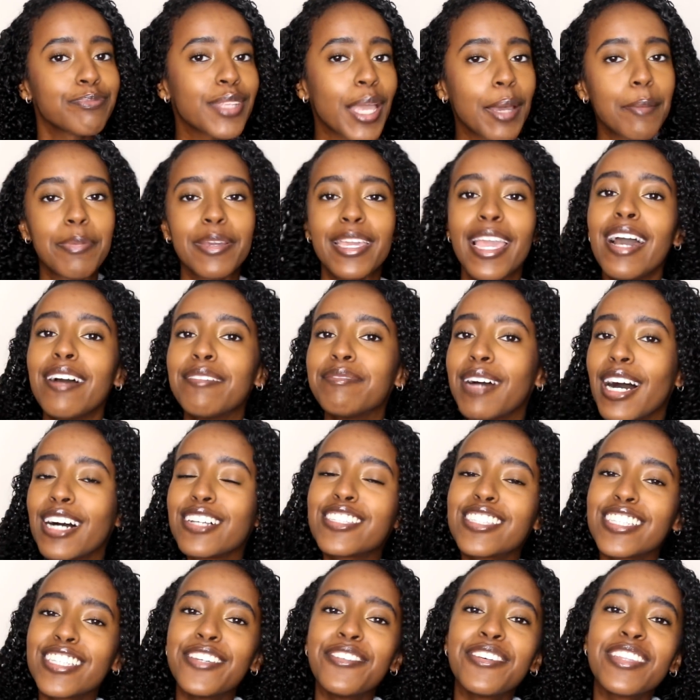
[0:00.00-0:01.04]
But yeah, I'll
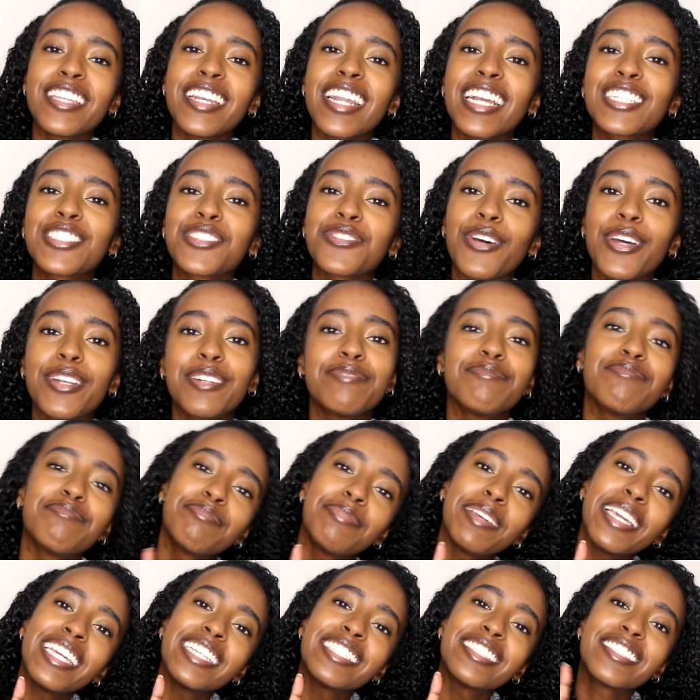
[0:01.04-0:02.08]
see you in the next one.
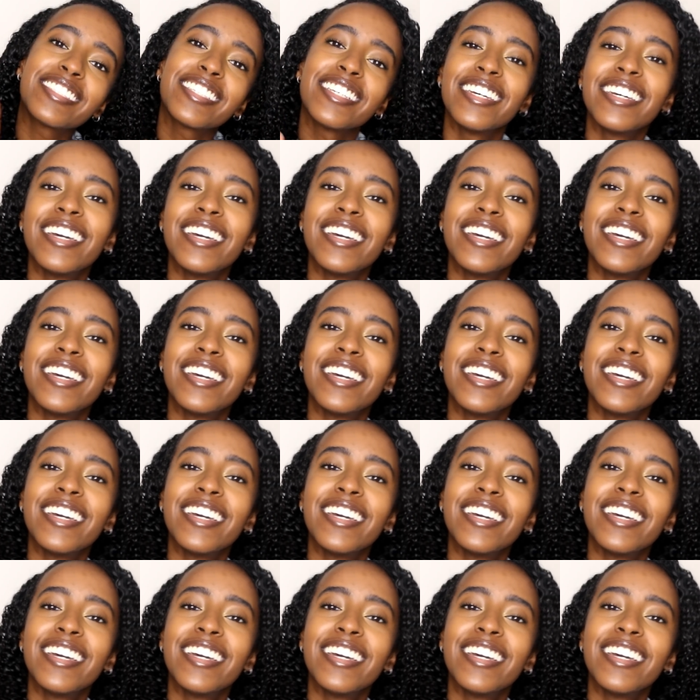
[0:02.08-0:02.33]
Peace.